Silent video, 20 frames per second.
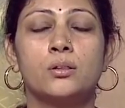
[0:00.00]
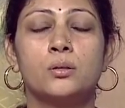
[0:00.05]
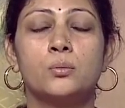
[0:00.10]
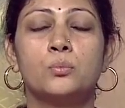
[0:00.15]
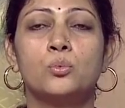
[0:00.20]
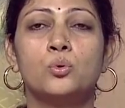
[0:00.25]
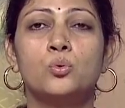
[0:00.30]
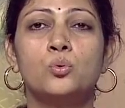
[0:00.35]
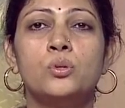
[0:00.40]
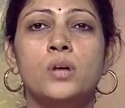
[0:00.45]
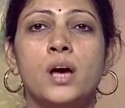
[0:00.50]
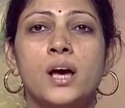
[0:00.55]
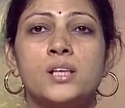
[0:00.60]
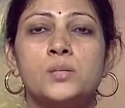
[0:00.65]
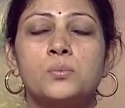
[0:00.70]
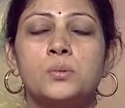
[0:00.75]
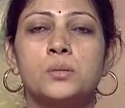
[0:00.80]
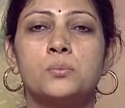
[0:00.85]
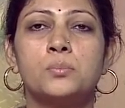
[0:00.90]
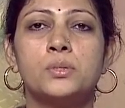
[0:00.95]
The moon
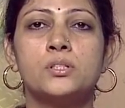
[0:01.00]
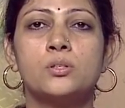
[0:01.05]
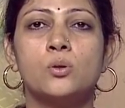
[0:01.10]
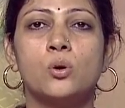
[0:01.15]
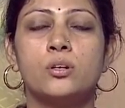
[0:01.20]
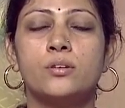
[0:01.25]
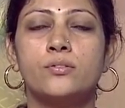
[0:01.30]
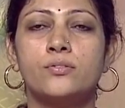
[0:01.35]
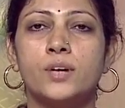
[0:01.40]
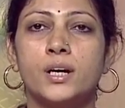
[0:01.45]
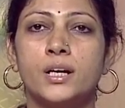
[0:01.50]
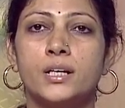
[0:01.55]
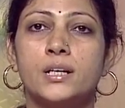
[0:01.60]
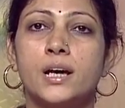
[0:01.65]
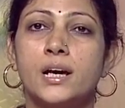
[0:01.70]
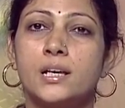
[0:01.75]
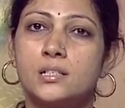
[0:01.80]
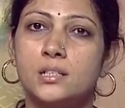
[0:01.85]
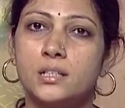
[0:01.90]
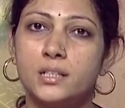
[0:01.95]
has been
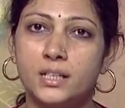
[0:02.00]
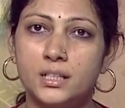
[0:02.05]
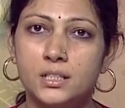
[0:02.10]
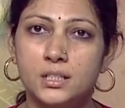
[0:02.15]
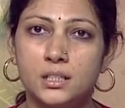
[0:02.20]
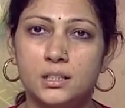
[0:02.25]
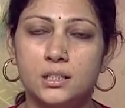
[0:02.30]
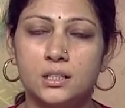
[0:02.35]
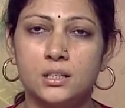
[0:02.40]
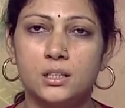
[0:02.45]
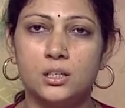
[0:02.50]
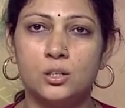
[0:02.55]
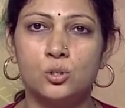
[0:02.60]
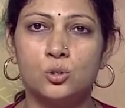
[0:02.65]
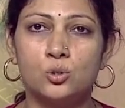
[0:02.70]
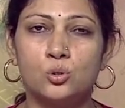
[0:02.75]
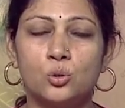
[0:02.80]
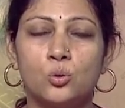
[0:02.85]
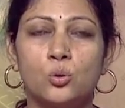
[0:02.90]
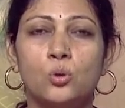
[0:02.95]
personified as a lady.
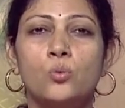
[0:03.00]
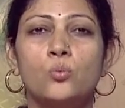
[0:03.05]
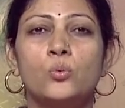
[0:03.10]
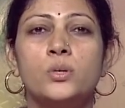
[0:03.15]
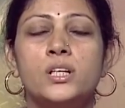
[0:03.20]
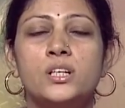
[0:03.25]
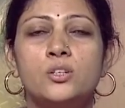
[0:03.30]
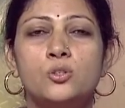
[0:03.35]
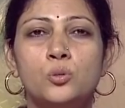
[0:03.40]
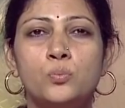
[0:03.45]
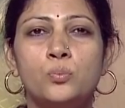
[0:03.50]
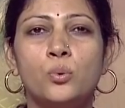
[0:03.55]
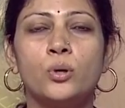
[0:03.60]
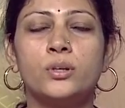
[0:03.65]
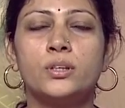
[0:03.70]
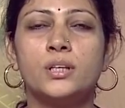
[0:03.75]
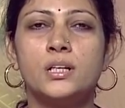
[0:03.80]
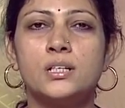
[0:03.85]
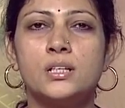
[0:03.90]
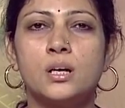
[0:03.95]
So we need to
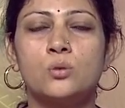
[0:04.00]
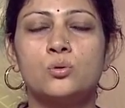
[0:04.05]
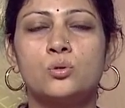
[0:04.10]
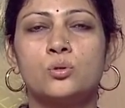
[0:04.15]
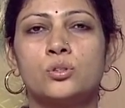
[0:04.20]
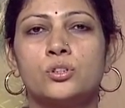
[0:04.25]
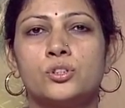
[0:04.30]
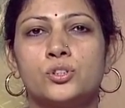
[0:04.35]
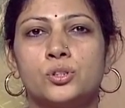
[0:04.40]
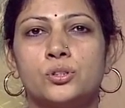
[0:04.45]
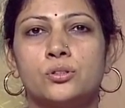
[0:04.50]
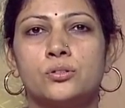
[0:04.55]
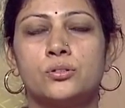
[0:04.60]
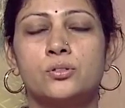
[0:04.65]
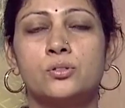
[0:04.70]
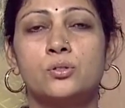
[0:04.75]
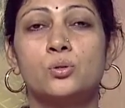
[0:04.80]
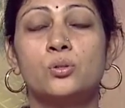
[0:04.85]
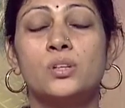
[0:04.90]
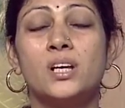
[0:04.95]
point that out to the
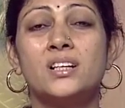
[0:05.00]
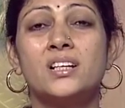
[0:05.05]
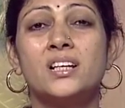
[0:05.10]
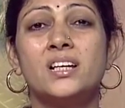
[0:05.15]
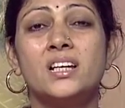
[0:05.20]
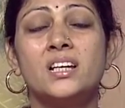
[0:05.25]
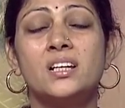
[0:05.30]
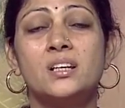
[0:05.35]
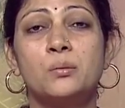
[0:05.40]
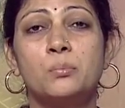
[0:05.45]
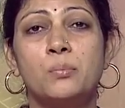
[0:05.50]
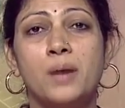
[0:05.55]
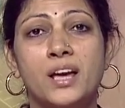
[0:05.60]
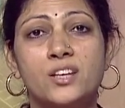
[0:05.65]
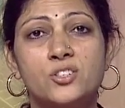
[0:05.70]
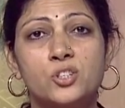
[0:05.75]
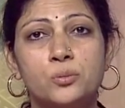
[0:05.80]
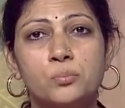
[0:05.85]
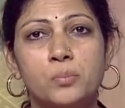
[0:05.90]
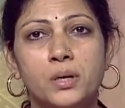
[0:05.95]
children so that they can
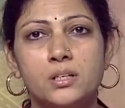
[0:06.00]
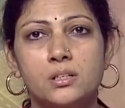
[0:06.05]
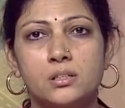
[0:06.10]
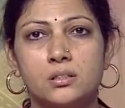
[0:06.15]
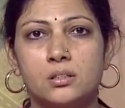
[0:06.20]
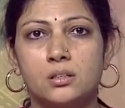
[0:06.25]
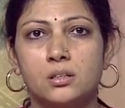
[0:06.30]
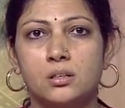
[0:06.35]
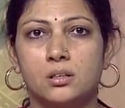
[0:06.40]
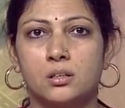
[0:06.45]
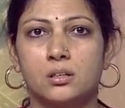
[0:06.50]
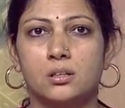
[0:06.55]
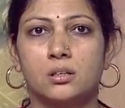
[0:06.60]
imagine better.